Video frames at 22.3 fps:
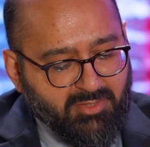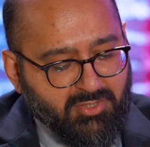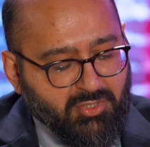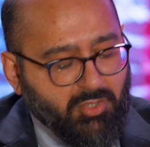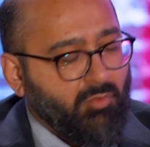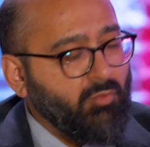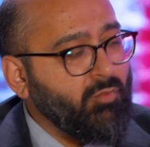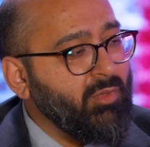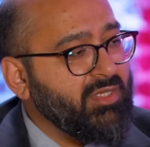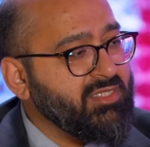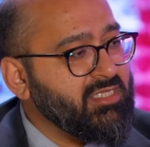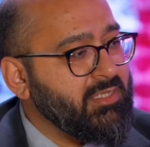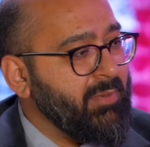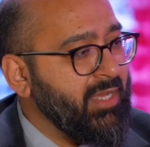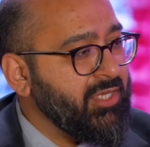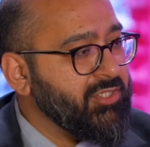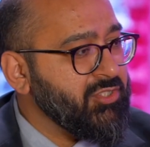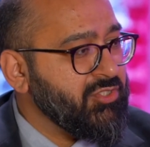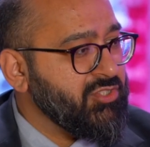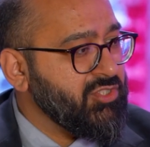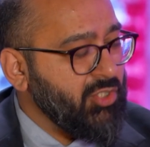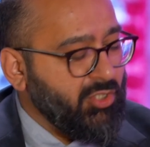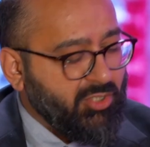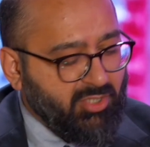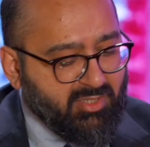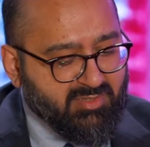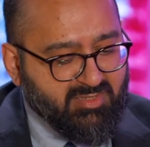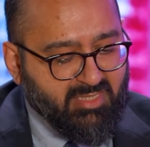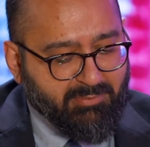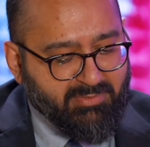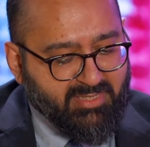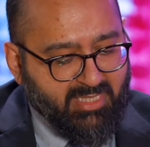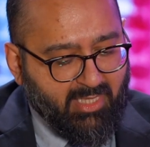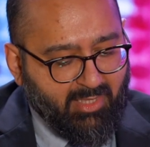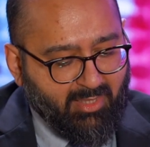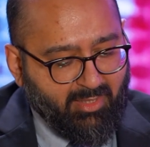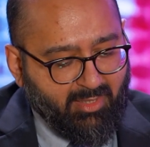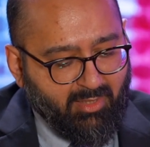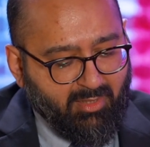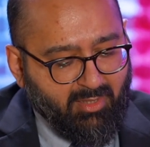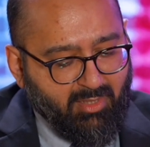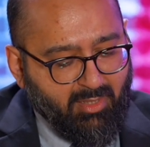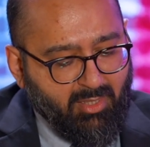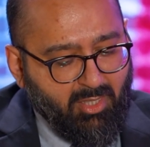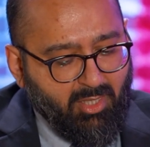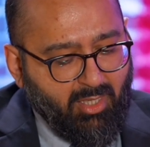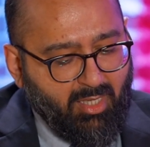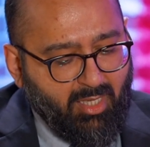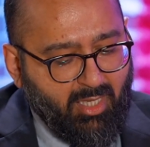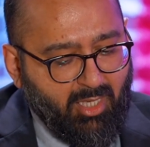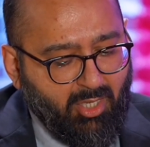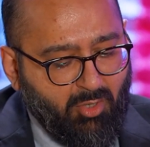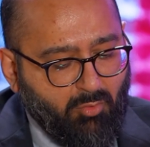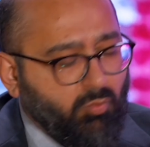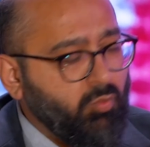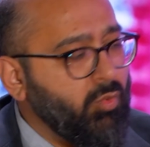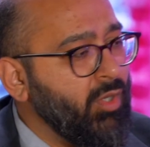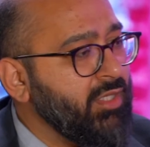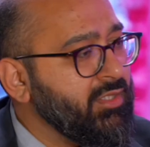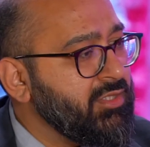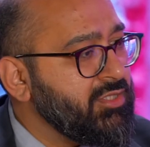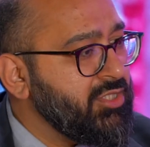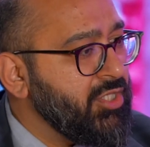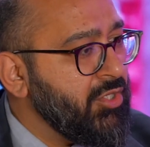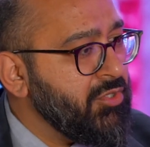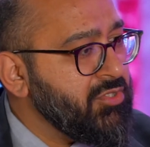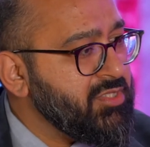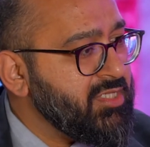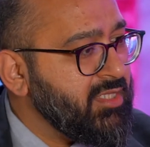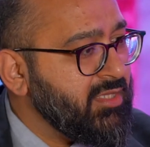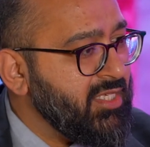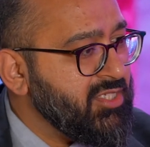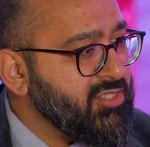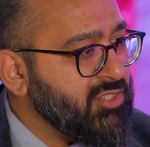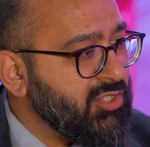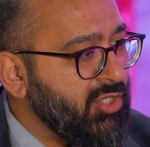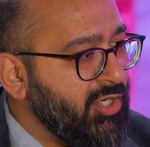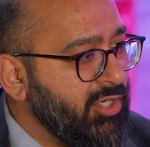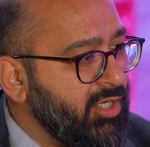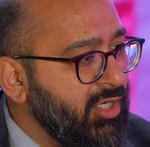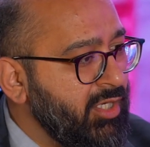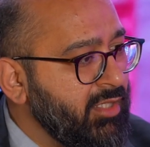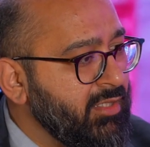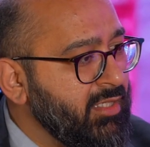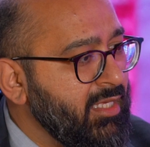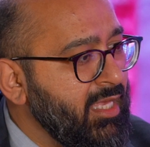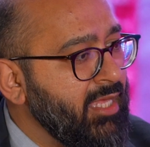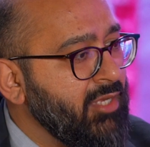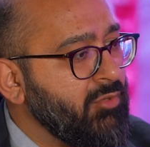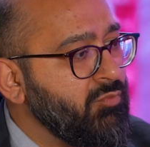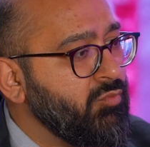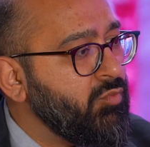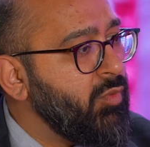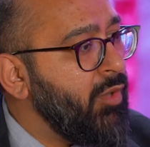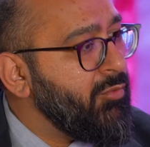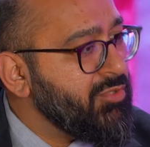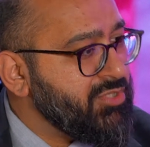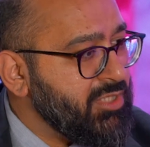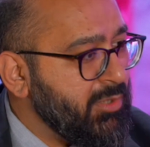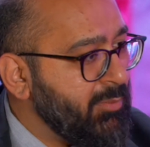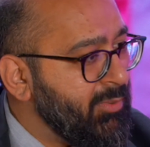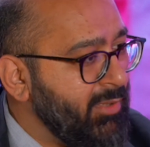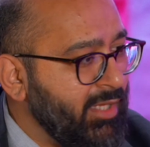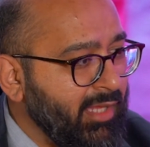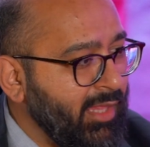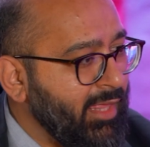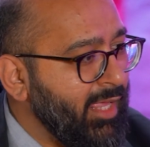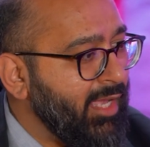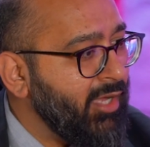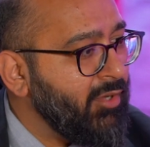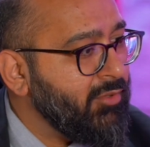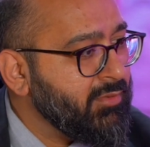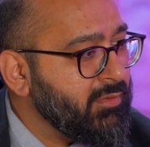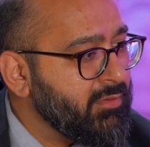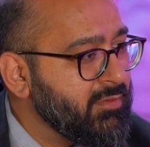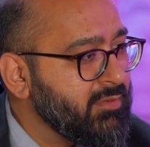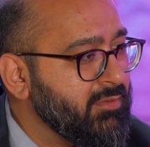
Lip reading: so once the patient started on Doptelet, what dose did they start on, and what was their platelet count?